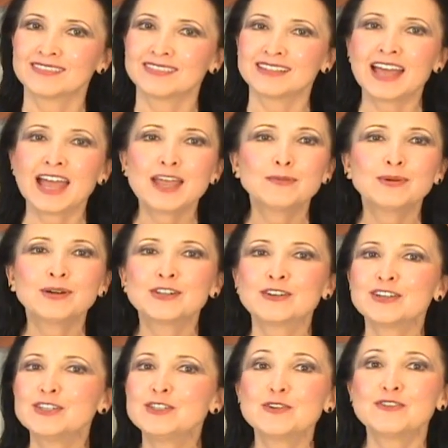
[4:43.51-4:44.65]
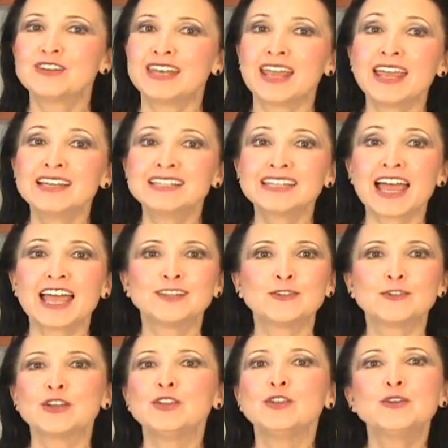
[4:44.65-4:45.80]
They will rejuvenate and
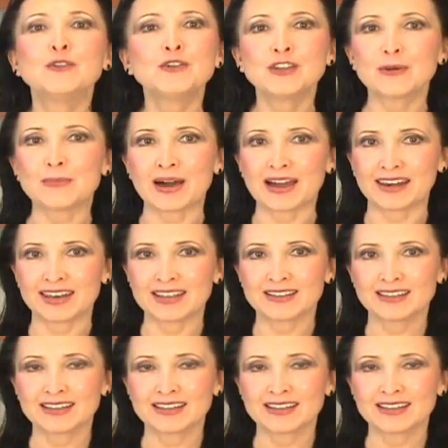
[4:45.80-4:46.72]
renew your body.